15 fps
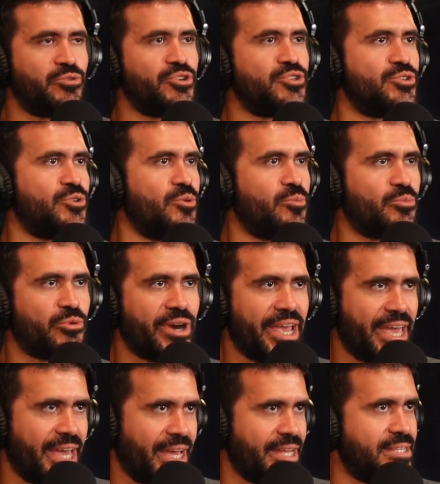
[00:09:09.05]
personal
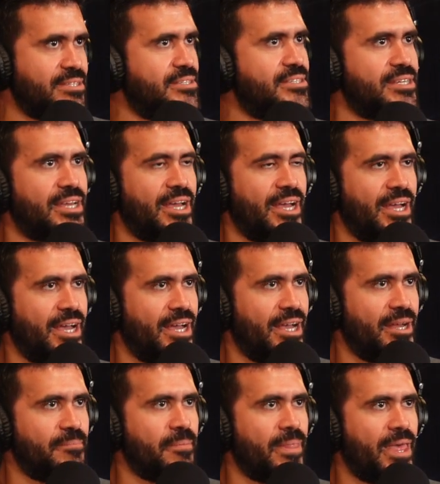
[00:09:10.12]
brand,
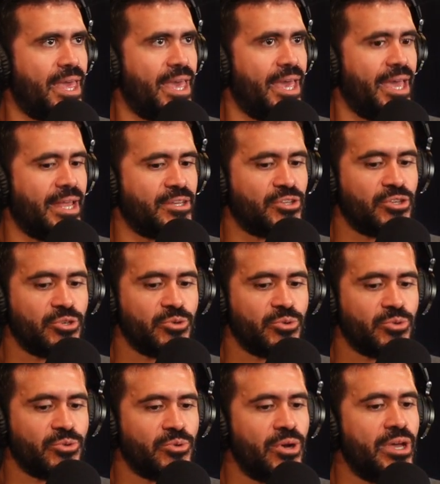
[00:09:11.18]
and
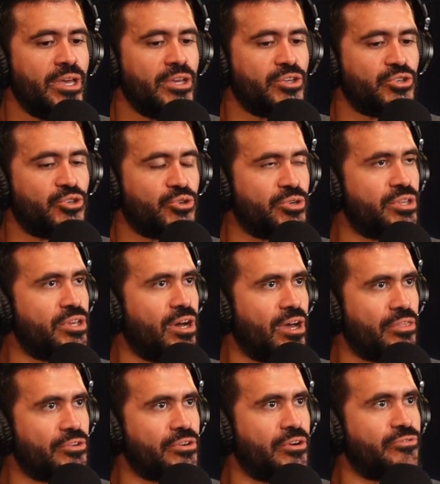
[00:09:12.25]
you're the
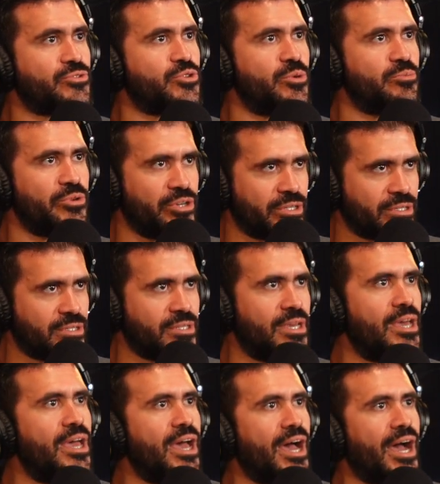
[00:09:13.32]
author of 2 books.
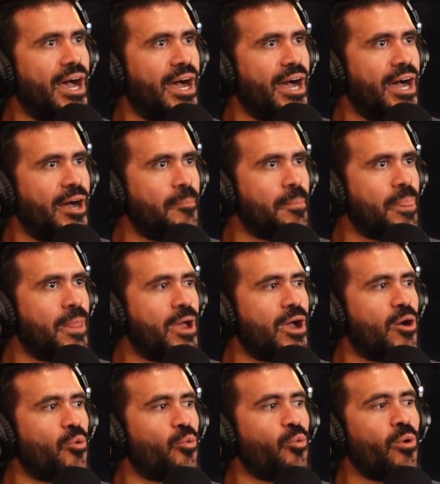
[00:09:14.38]

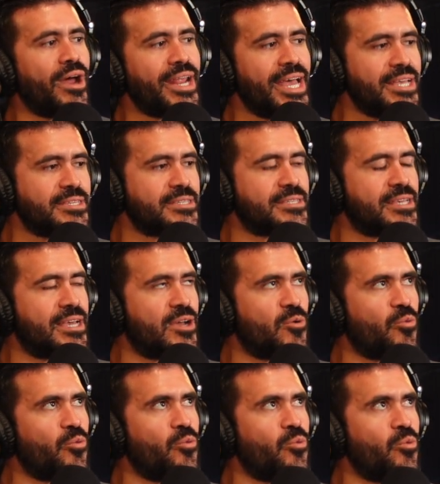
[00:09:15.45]
What
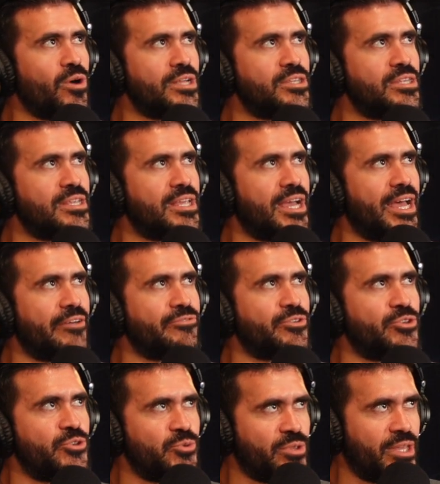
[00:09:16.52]
have
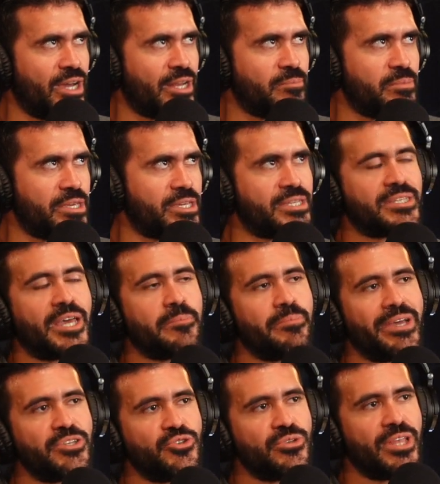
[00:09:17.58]
you done? Because I
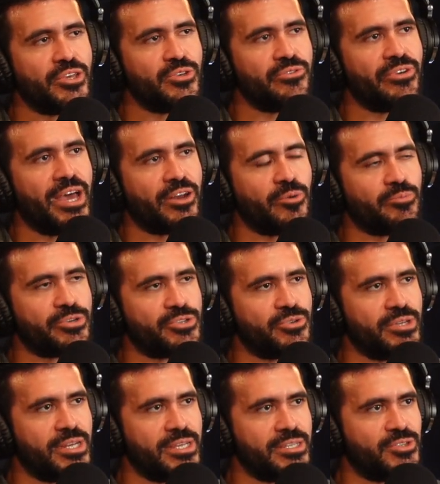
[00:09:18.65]
bet you that you've had
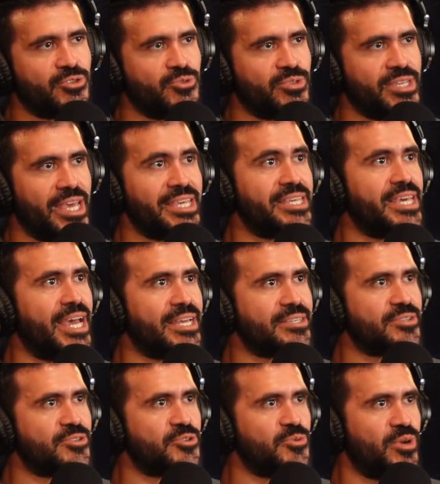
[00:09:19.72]
opportunities to say
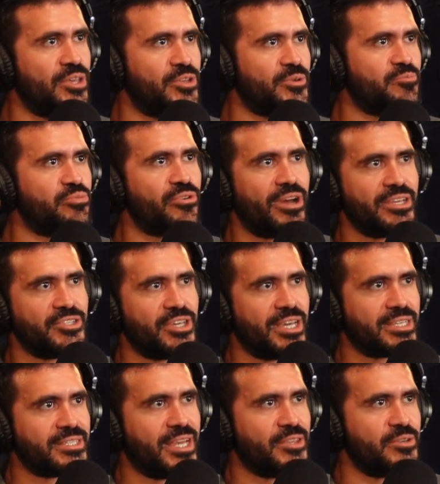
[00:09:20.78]
yes to other
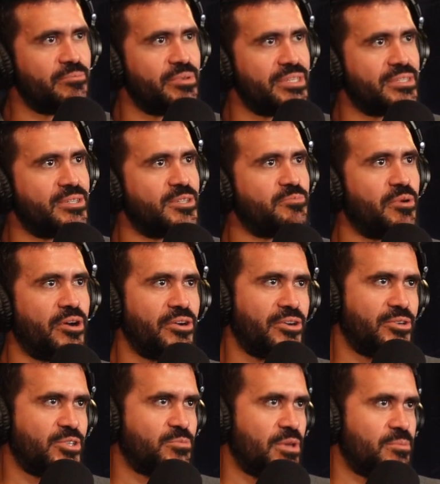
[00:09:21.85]
projects, other business
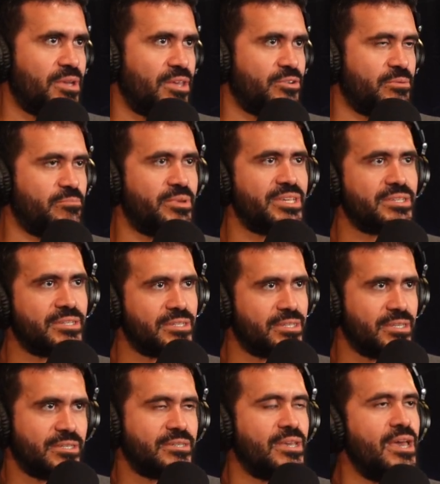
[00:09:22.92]
partners, maybe other
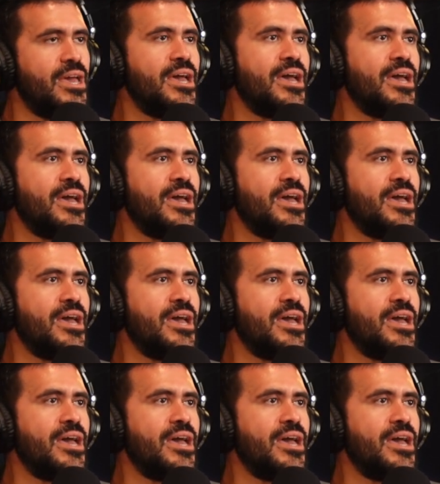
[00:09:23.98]
businesses.